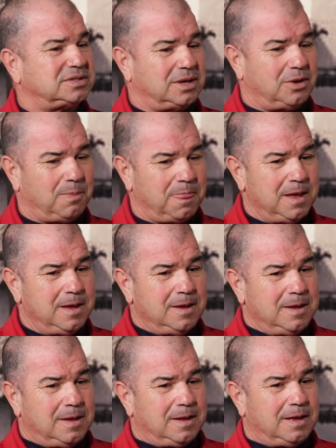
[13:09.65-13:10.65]
So
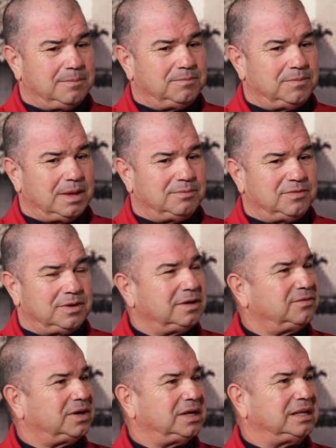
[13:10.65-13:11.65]
I'm
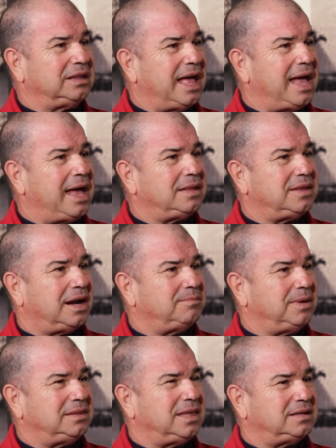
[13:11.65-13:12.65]
very, very glad that I
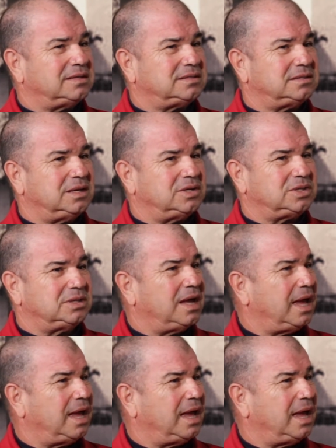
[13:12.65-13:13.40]
made that decision.